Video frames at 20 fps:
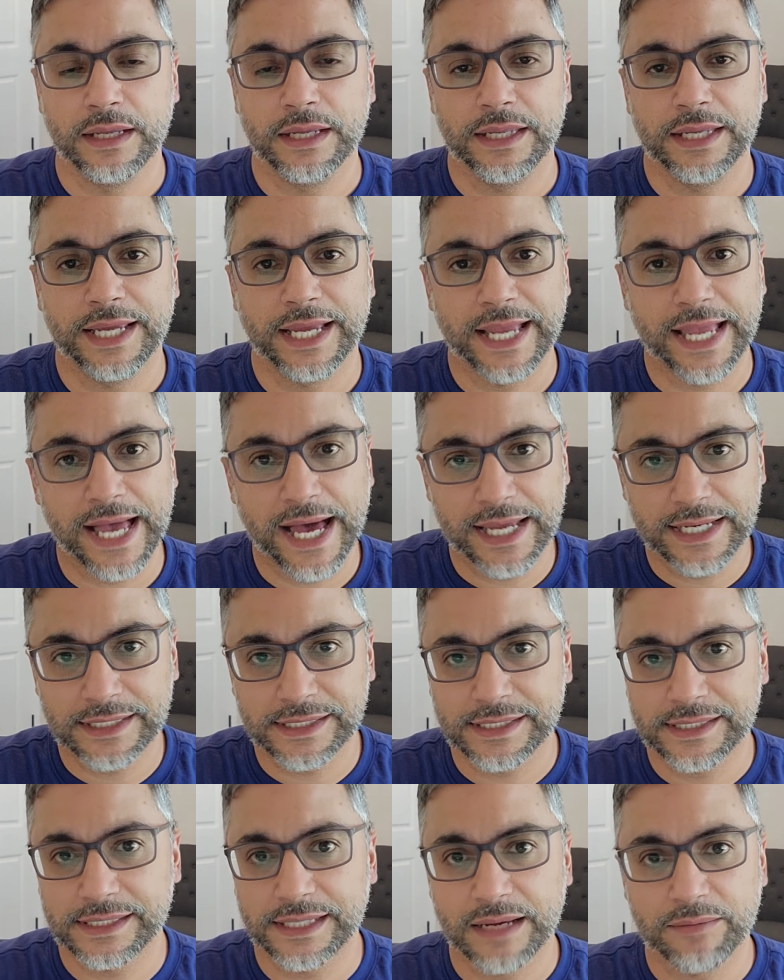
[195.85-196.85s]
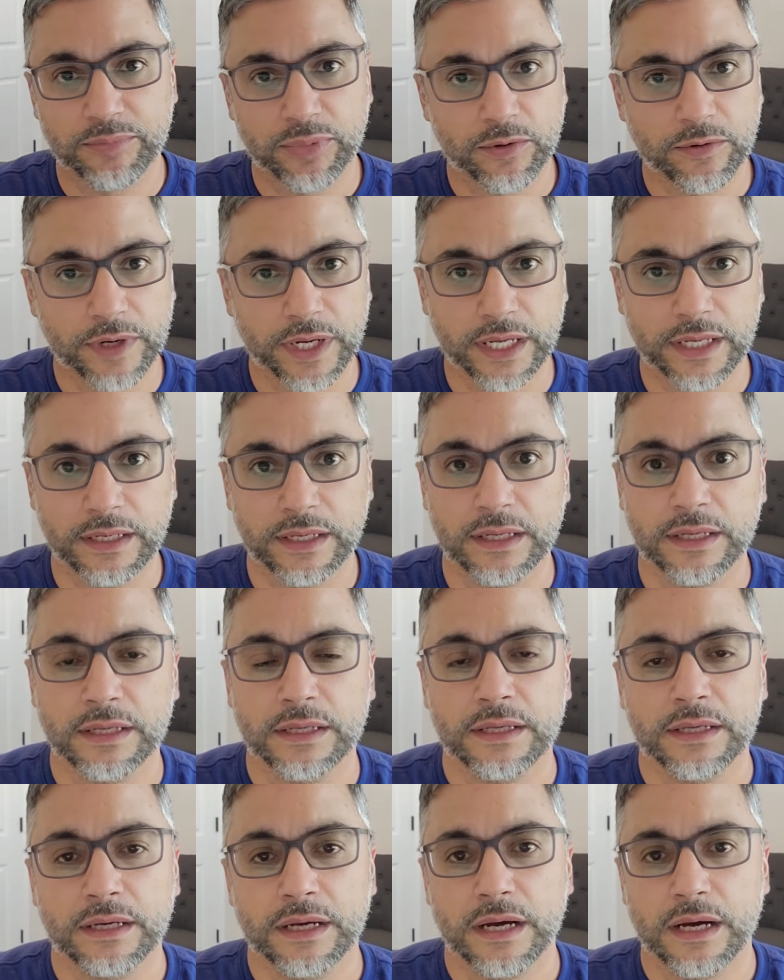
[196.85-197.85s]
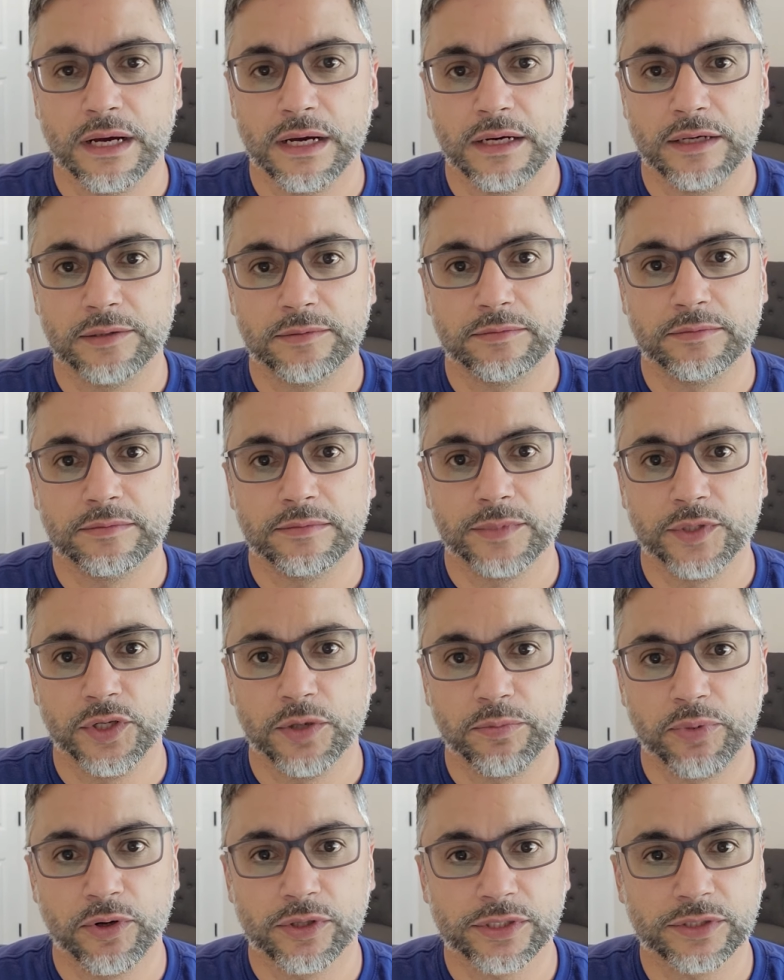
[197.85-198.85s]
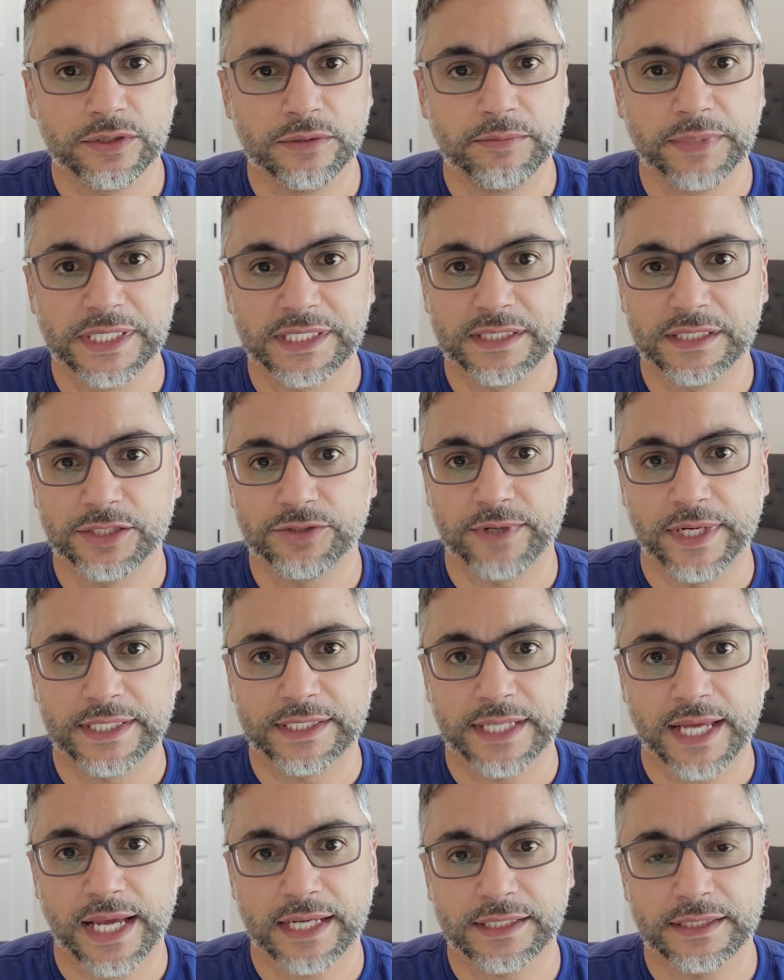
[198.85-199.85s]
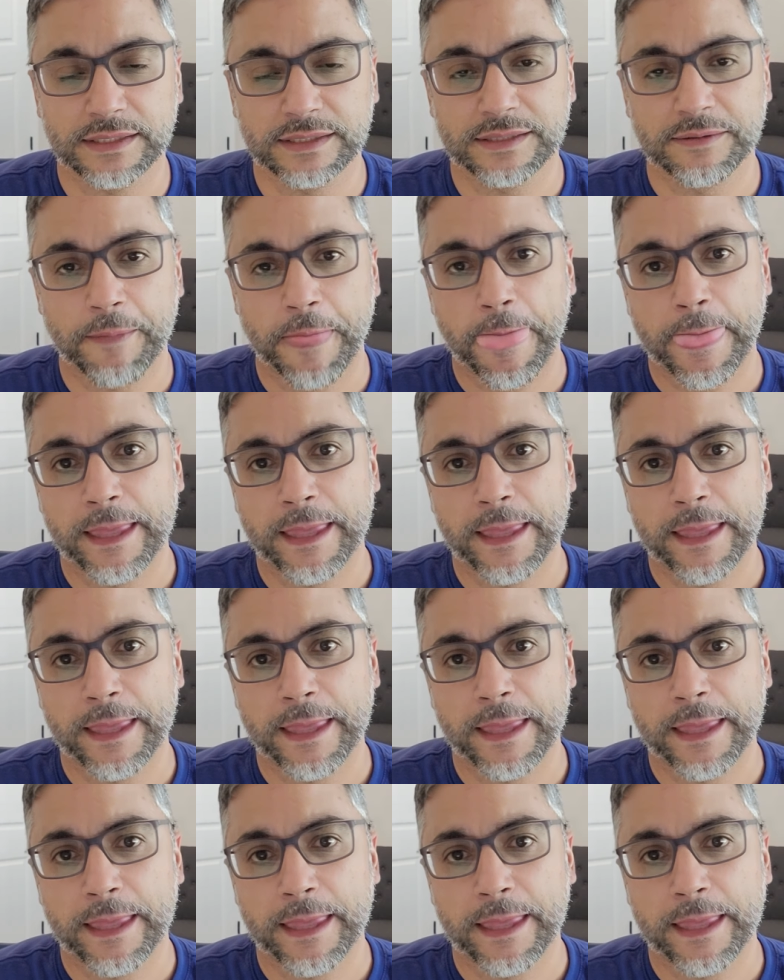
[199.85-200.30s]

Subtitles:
You gotta separate your personal and business transactions.